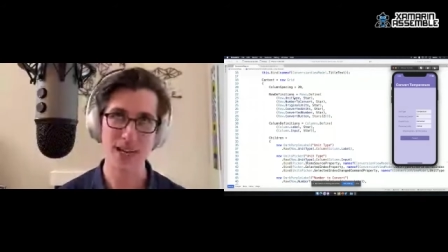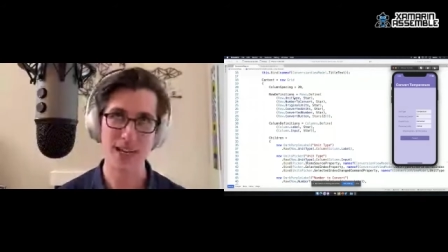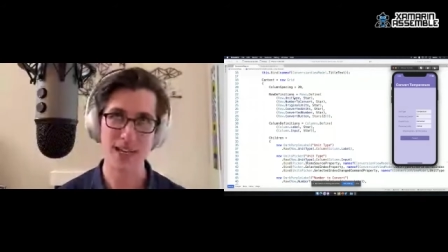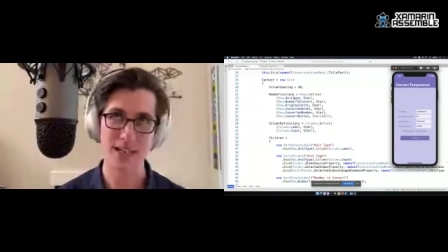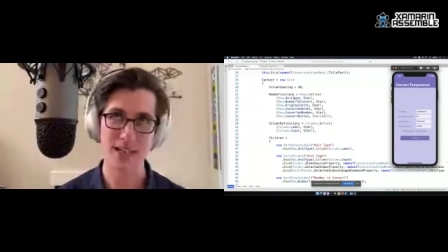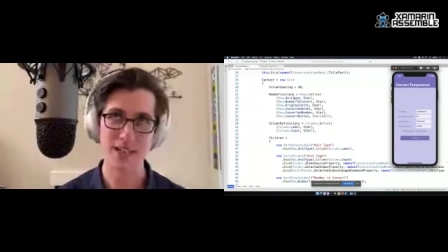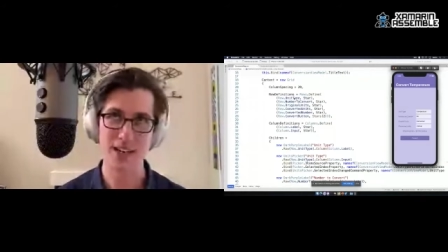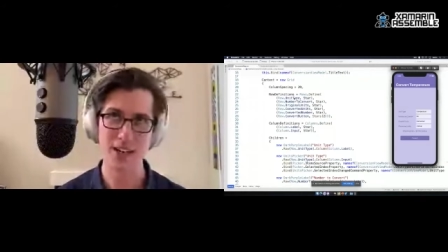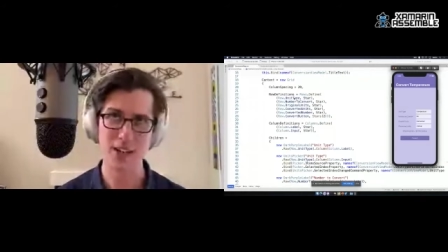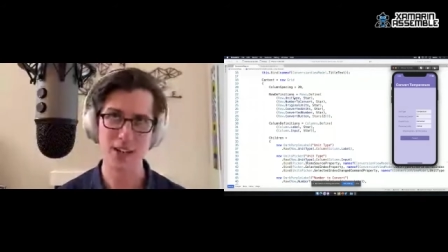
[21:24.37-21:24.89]

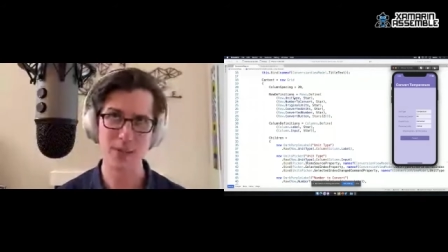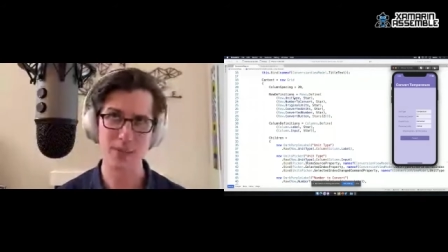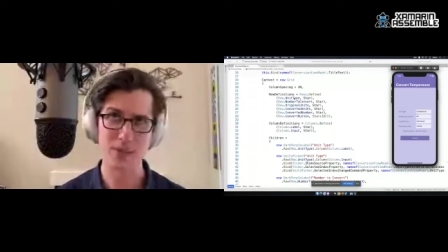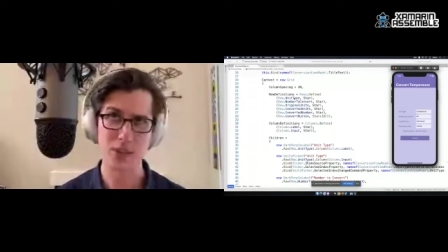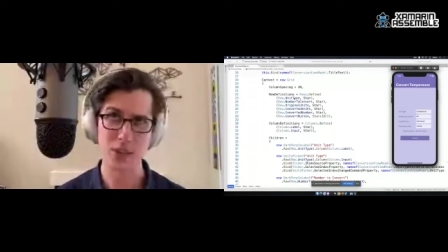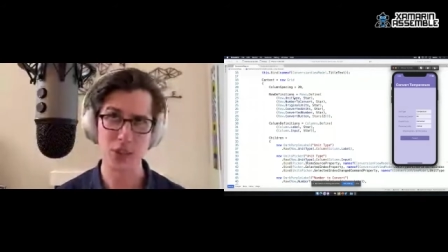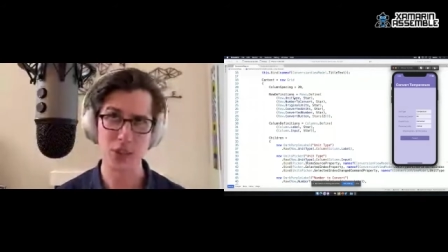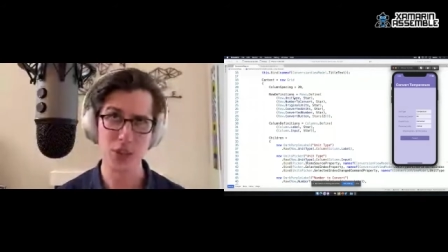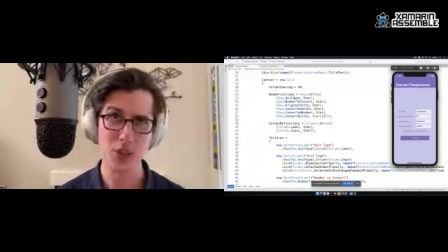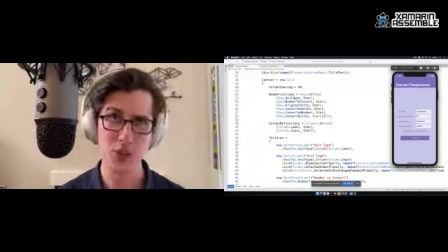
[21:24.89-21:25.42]
column
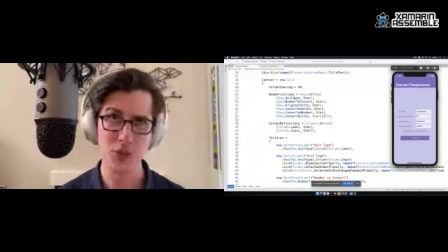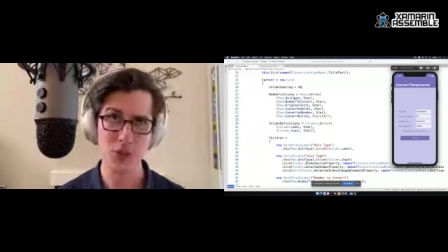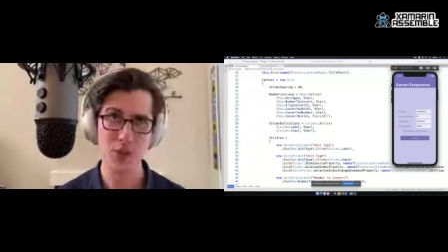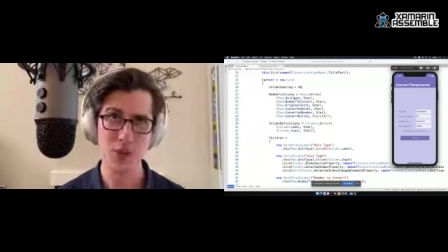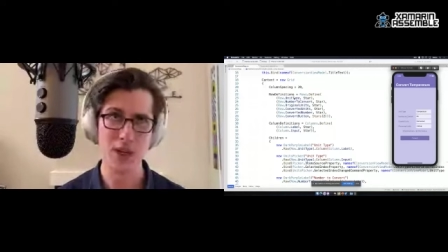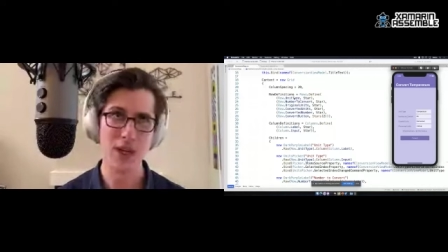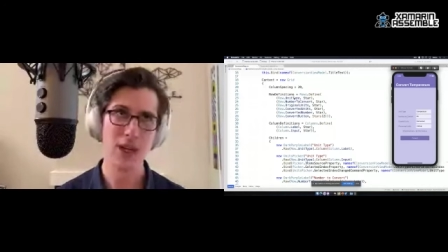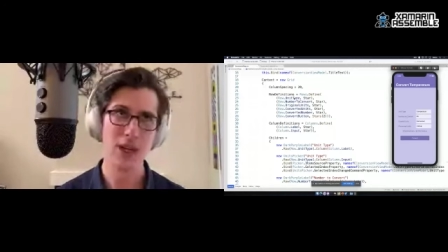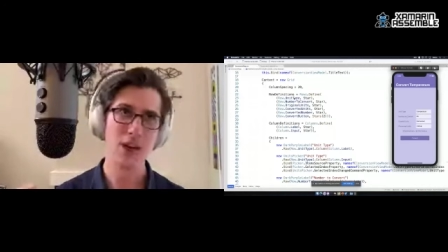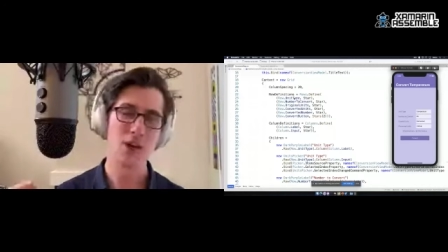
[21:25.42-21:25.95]
2,
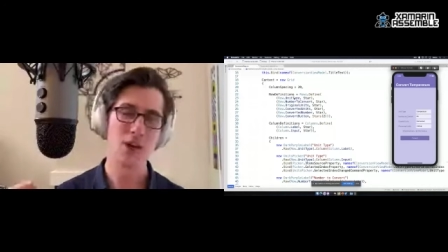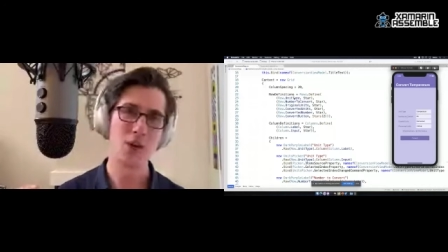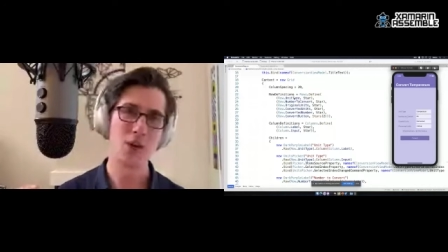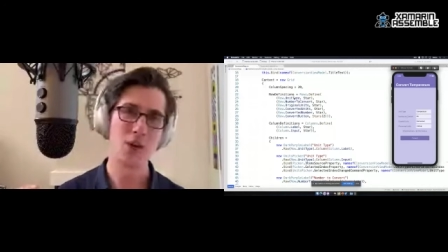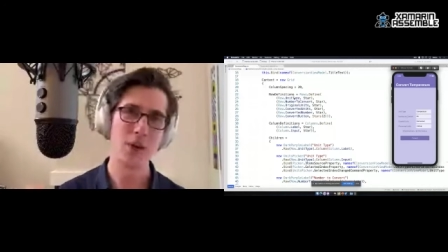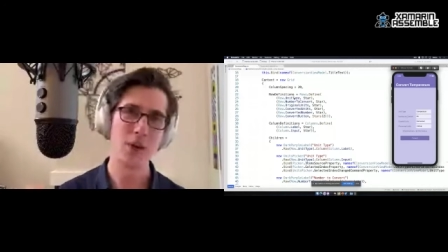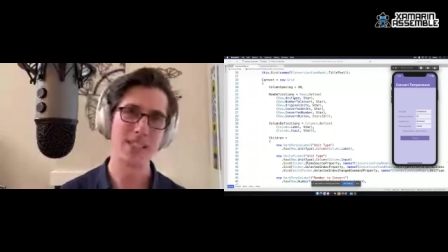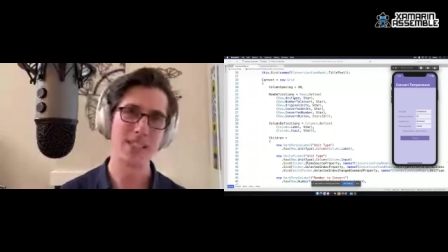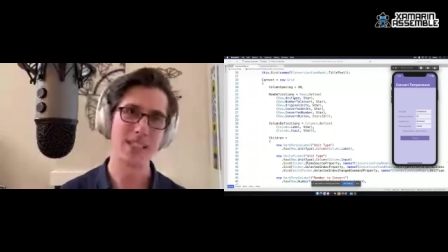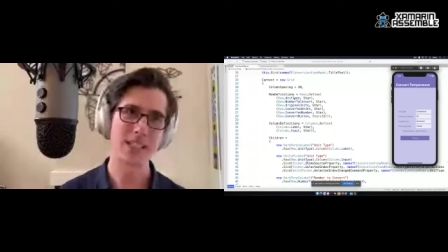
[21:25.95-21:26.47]
or
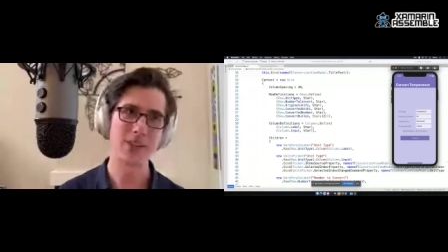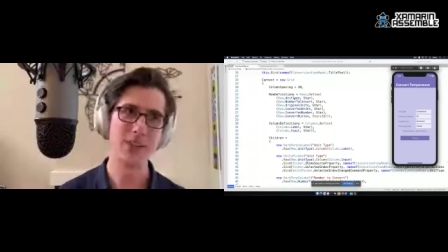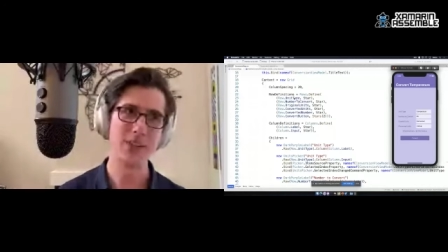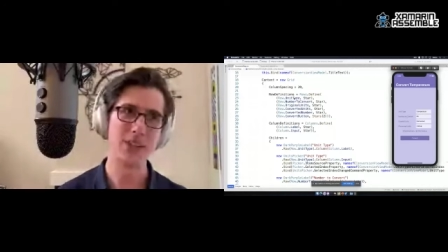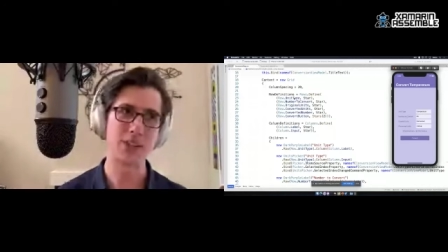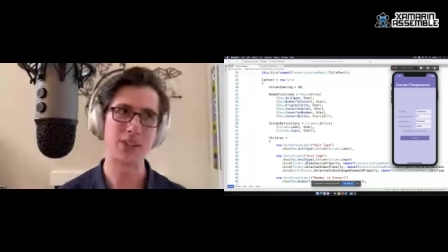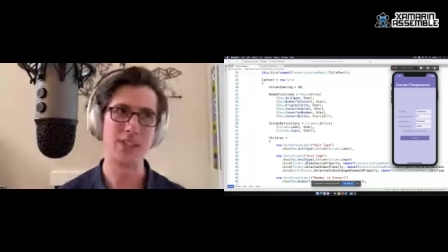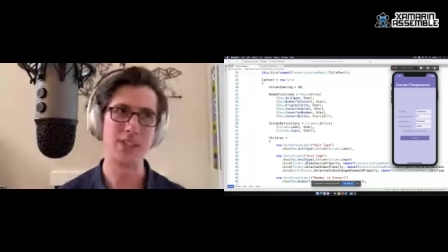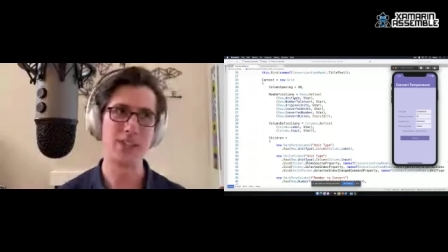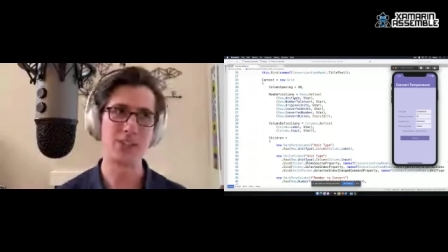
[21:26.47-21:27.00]
wait, technically
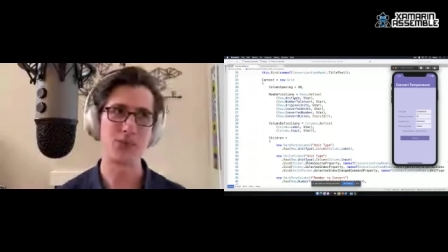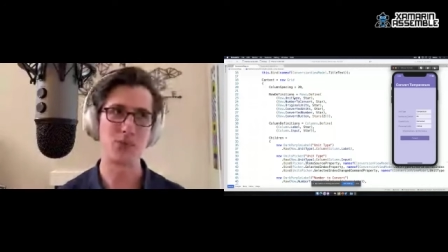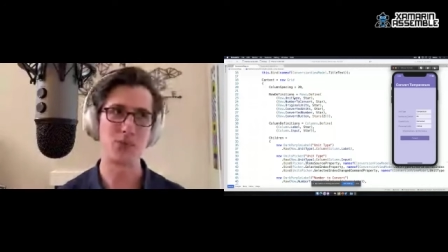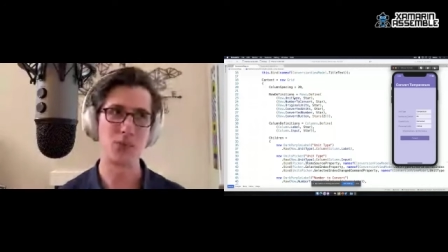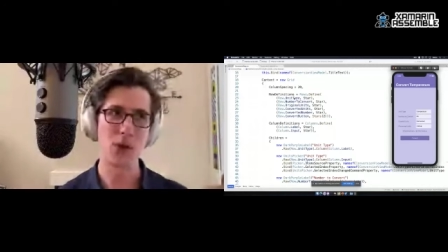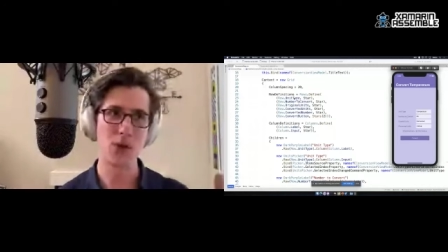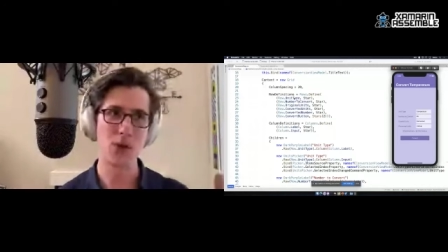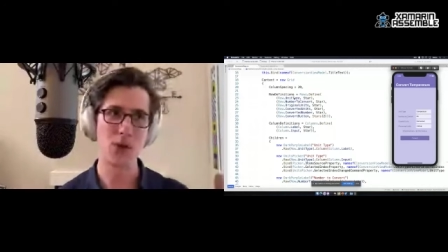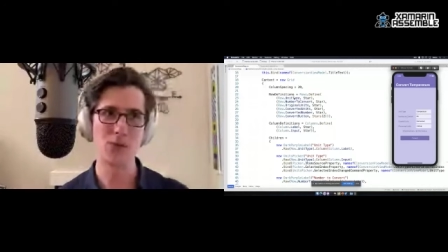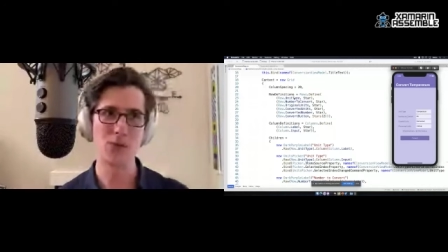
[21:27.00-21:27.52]
it's
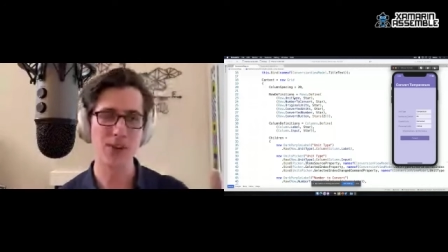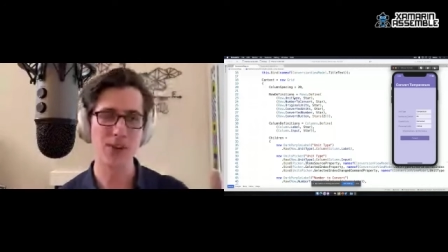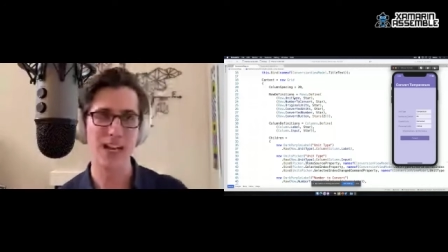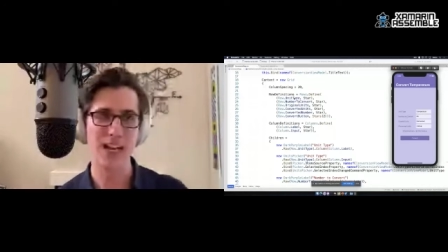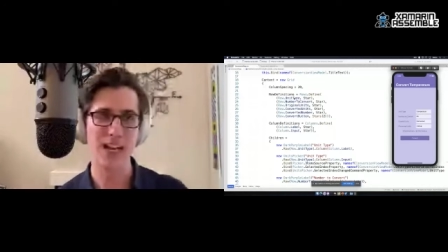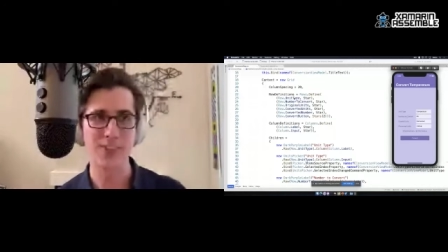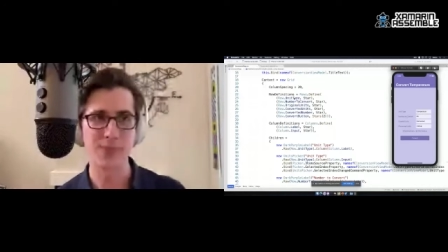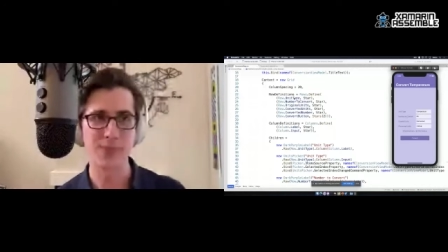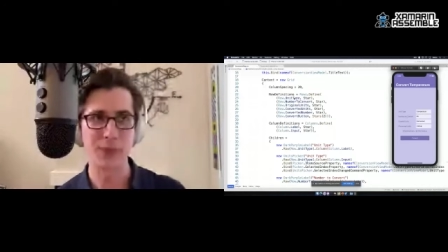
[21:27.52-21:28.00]
row 5,